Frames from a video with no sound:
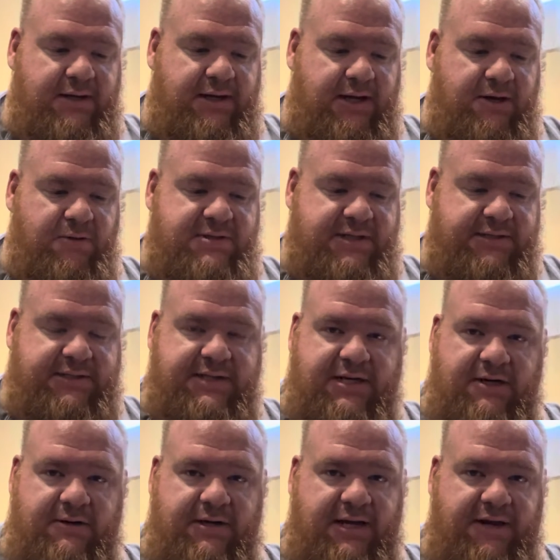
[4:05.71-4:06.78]
I always like to
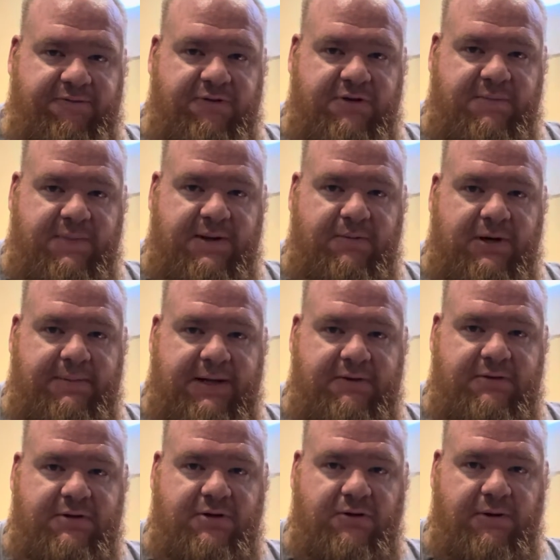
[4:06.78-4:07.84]
carry a knife with me when I'm
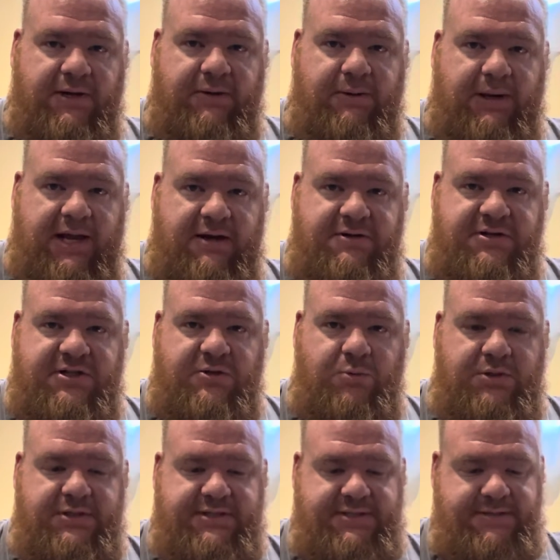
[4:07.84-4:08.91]
out going away out into the
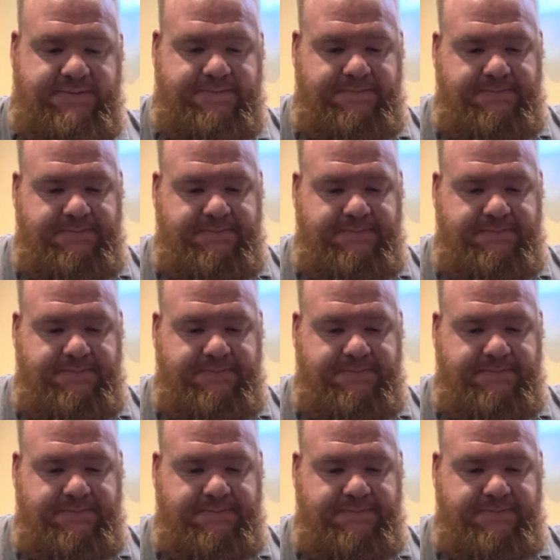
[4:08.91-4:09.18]
woods.